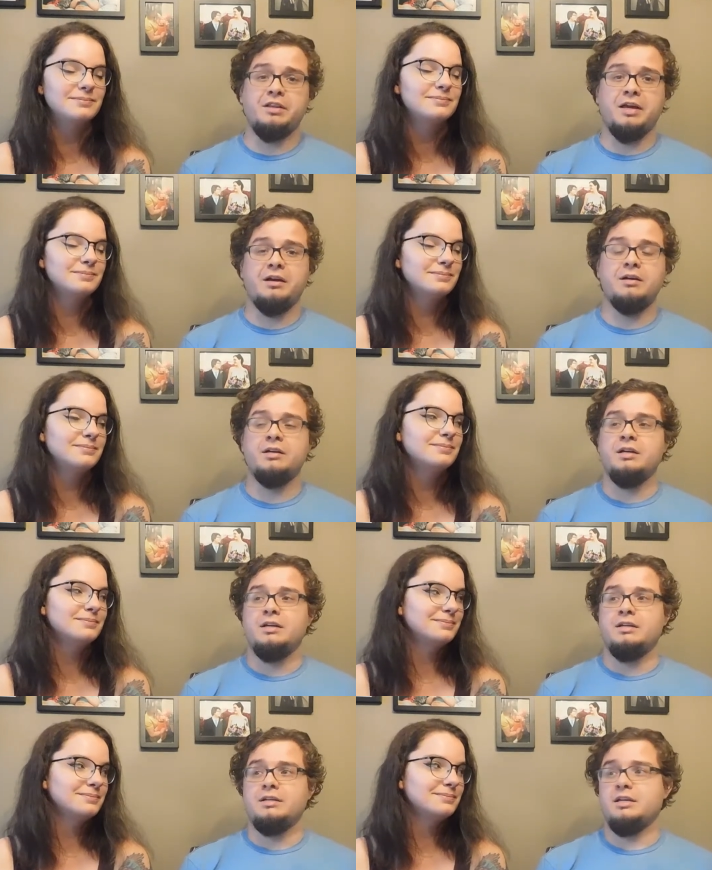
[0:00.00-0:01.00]
Speaker 1: later
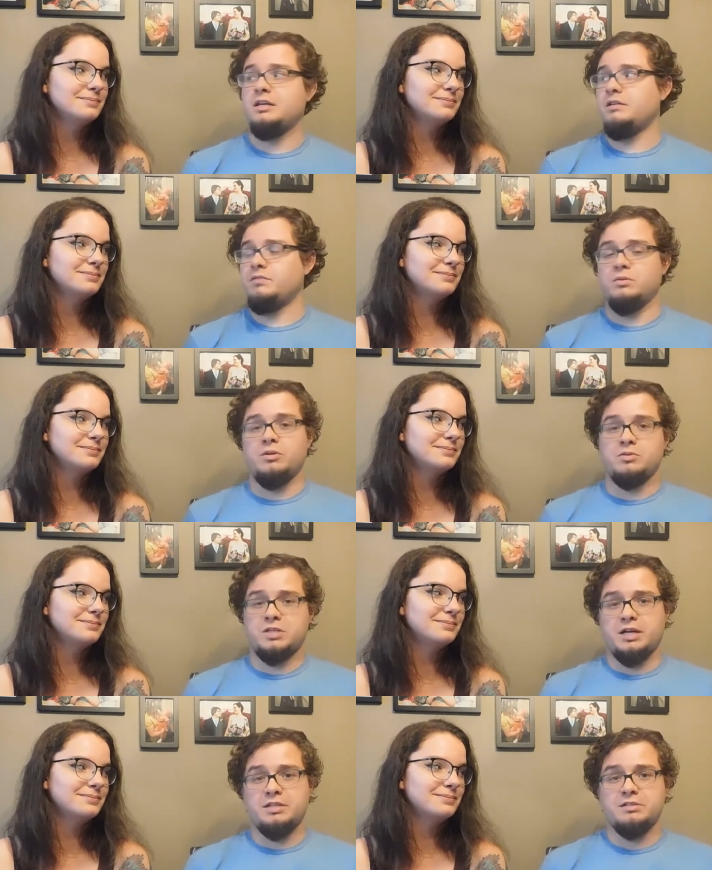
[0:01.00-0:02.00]
can give you those
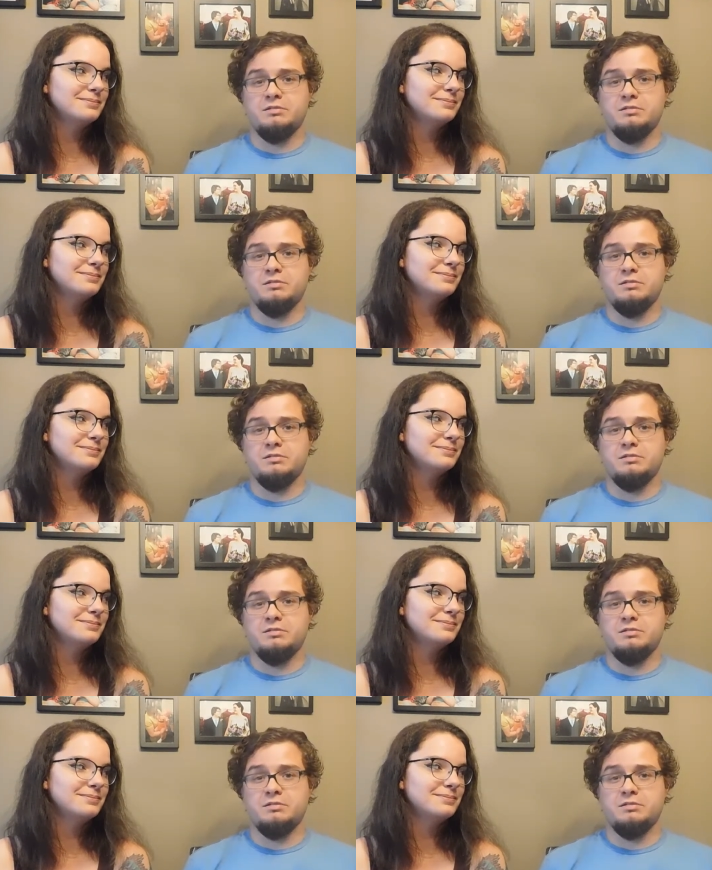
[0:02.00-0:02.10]
kinds